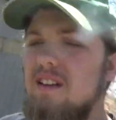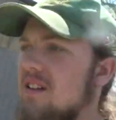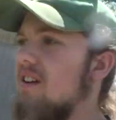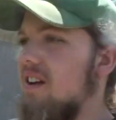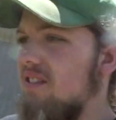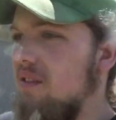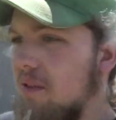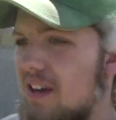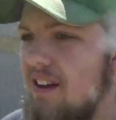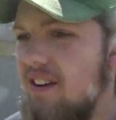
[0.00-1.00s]
Alright, so we're
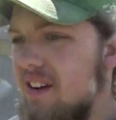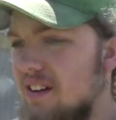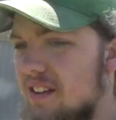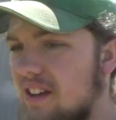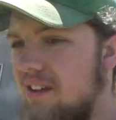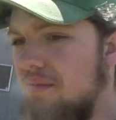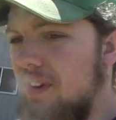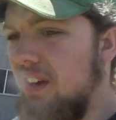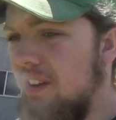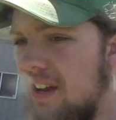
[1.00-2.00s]
down here at the other field